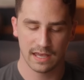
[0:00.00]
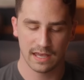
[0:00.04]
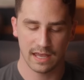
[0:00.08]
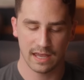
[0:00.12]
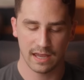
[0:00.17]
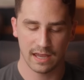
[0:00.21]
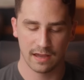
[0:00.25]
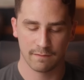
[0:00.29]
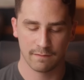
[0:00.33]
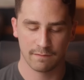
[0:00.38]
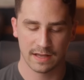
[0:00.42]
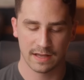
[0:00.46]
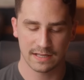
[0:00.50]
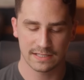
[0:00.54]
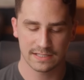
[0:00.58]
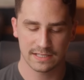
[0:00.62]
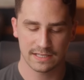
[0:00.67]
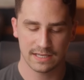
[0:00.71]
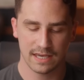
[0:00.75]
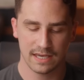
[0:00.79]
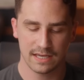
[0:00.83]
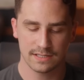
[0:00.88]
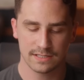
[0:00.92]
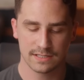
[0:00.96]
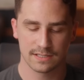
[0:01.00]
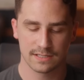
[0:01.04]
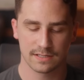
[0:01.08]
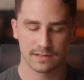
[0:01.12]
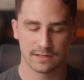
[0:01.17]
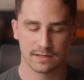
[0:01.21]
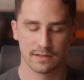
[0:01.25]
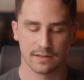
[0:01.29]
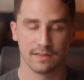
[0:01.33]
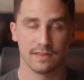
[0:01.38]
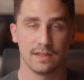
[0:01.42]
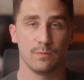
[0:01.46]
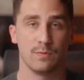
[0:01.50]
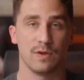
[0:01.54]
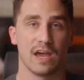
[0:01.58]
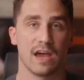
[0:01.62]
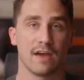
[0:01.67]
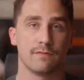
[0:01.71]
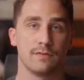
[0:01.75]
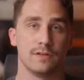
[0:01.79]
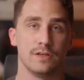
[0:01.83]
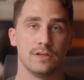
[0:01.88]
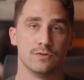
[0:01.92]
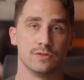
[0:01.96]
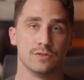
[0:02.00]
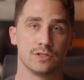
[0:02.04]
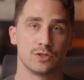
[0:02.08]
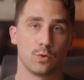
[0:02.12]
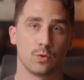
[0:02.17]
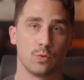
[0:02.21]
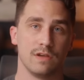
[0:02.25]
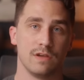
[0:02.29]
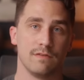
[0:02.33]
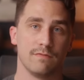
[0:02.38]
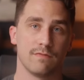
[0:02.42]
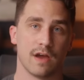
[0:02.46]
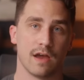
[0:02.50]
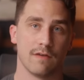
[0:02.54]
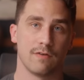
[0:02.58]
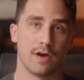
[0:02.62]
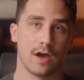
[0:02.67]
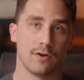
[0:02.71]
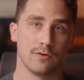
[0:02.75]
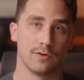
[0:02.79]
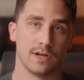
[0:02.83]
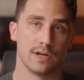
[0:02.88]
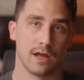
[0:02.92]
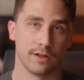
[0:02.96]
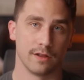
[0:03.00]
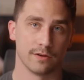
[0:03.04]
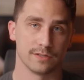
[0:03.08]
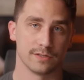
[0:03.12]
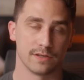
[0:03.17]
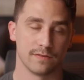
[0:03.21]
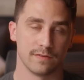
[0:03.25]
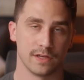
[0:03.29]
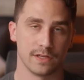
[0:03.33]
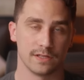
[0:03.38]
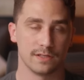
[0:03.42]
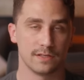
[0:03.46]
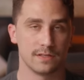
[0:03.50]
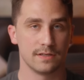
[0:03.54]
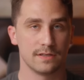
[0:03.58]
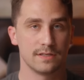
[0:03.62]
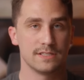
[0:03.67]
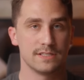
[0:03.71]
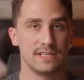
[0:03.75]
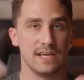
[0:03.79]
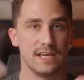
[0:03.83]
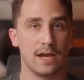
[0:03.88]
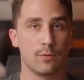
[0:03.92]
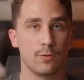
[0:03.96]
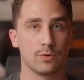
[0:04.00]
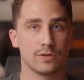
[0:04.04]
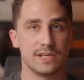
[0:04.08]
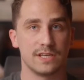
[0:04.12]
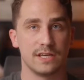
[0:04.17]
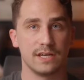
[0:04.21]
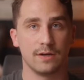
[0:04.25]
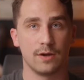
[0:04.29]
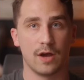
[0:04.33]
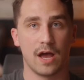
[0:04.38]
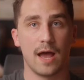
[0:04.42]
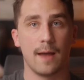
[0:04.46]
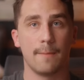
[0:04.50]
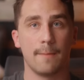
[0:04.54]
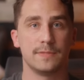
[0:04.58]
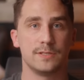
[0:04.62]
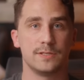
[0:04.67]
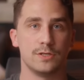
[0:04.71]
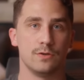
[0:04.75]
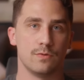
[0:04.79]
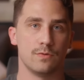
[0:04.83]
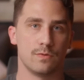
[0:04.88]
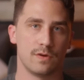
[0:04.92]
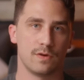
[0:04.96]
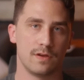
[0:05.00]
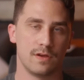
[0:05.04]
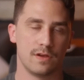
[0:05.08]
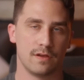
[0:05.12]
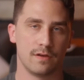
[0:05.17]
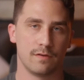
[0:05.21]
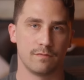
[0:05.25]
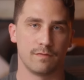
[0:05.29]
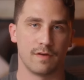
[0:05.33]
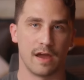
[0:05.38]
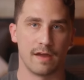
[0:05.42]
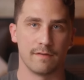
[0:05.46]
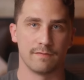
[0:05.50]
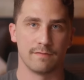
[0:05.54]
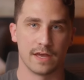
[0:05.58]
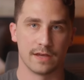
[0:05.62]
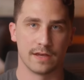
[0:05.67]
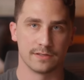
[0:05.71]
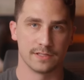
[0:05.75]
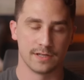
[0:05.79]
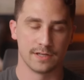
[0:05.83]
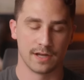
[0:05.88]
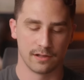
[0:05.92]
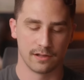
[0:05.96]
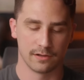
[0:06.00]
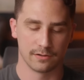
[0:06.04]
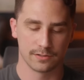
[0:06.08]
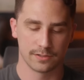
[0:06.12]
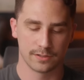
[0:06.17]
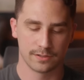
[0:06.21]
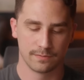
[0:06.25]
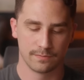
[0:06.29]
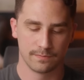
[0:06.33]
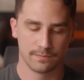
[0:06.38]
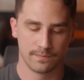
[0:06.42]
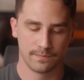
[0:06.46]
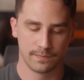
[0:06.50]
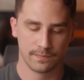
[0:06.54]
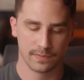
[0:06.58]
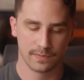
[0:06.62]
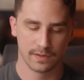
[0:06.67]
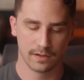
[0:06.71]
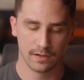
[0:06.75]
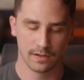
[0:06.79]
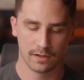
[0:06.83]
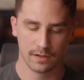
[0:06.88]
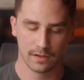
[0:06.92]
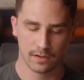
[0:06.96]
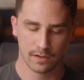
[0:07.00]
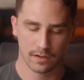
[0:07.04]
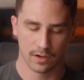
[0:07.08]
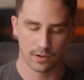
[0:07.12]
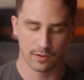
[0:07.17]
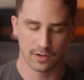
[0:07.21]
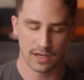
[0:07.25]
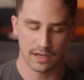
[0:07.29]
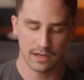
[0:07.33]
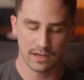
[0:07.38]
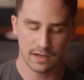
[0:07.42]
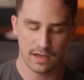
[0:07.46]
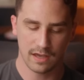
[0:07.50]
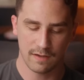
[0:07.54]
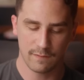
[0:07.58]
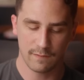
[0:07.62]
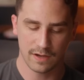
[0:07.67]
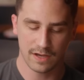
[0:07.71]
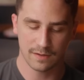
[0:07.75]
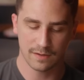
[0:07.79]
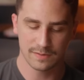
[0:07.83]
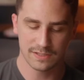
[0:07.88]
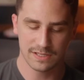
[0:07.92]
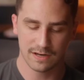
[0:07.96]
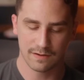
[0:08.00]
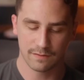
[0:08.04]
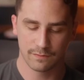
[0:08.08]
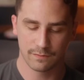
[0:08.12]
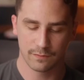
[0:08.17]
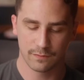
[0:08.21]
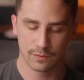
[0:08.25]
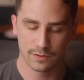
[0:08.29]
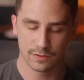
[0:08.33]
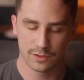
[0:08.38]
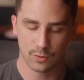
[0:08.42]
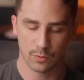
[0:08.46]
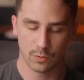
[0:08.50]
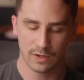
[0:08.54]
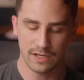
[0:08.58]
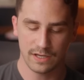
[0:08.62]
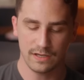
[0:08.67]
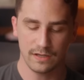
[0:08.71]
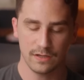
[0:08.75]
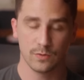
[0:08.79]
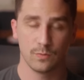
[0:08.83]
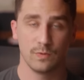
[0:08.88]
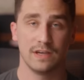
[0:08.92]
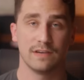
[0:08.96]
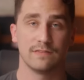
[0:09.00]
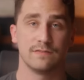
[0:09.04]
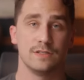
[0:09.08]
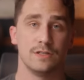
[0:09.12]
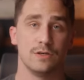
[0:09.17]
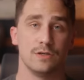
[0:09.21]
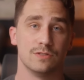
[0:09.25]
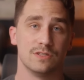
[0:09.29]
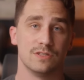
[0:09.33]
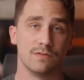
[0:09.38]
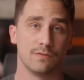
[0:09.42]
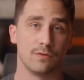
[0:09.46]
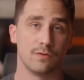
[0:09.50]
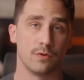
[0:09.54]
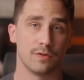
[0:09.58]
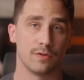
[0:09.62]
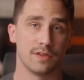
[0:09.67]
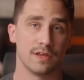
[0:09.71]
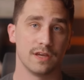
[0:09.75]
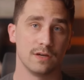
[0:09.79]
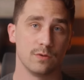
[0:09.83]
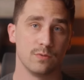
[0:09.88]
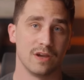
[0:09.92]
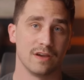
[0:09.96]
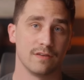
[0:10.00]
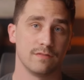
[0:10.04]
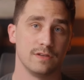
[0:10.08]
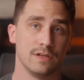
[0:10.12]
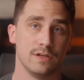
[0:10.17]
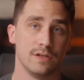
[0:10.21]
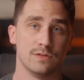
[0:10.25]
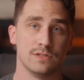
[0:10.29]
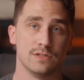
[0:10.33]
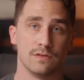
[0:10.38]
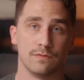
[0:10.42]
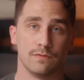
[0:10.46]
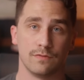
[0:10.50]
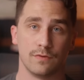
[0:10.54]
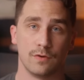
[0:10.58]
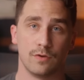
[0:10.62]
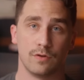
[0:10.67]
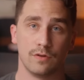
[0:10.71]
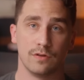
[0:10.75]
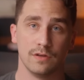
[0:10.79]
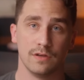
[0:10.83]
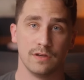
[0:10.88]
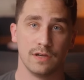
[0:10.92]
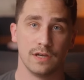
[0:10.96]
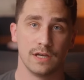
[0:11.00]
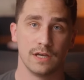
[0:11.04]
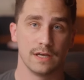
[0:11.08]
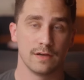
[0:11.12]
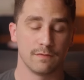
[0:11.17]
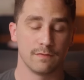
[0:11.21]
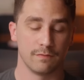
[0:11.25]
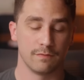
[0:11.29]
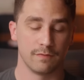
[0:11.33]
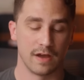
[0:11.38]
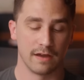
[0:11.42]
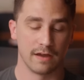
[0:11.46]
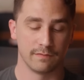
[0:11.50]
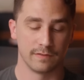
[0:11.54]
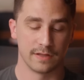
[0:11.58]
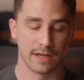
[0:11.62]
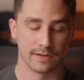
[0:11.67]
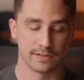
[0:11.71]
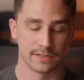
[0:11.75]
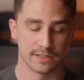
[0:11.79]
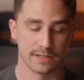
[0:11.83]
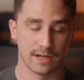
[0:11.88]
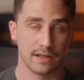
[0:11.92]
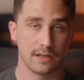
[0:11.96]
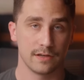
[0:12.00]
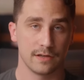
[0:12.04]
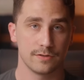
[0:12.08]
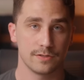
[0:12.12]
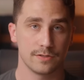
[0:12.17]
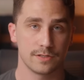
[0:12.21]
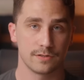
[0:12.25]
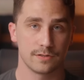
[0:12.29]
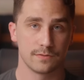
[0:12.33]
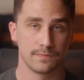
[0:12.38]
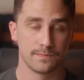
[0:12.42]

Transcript: if that's the case, then we have to use $2,500 of it. See how we're saying up to $5,000. Okay, if it comes in at 420, we have to use the full thing. We have to use the full $5,000.